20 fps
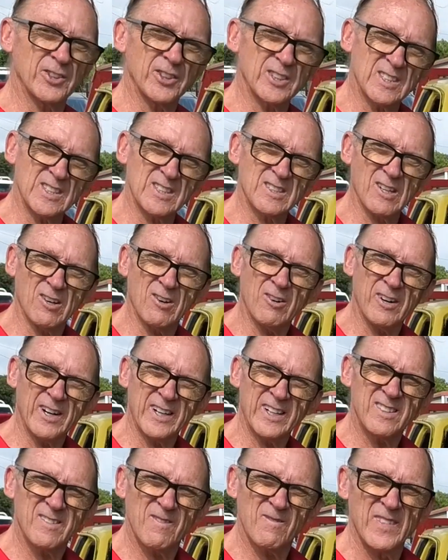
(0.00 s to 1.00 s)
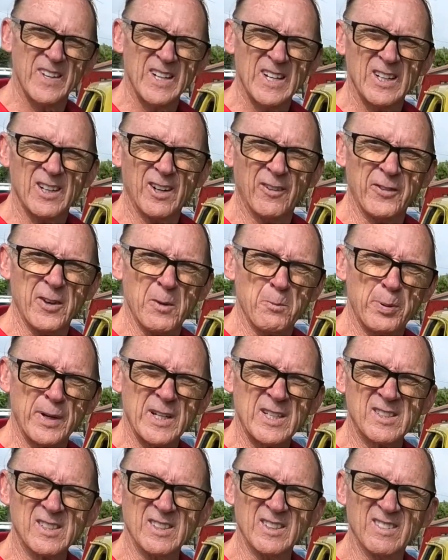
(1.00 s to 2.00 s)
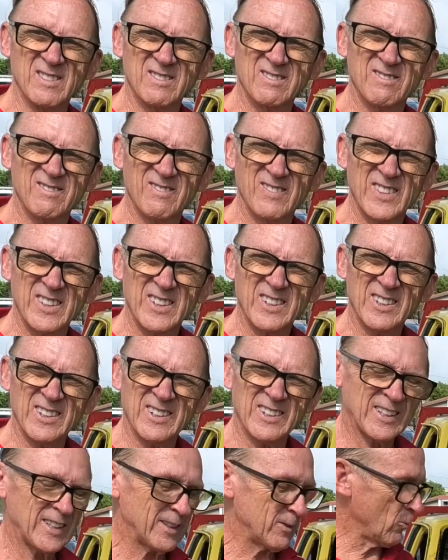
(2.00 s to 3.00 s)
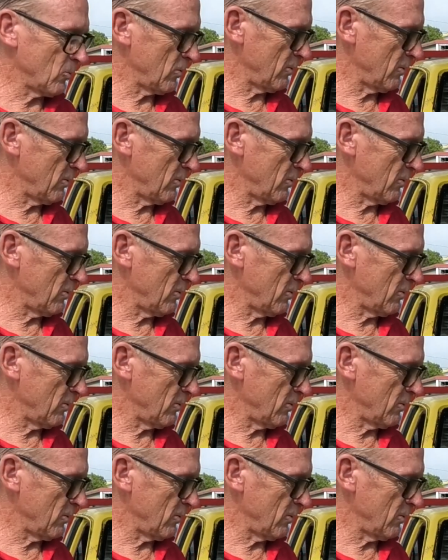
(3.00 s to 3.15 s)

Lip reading: the design of your piston. All right,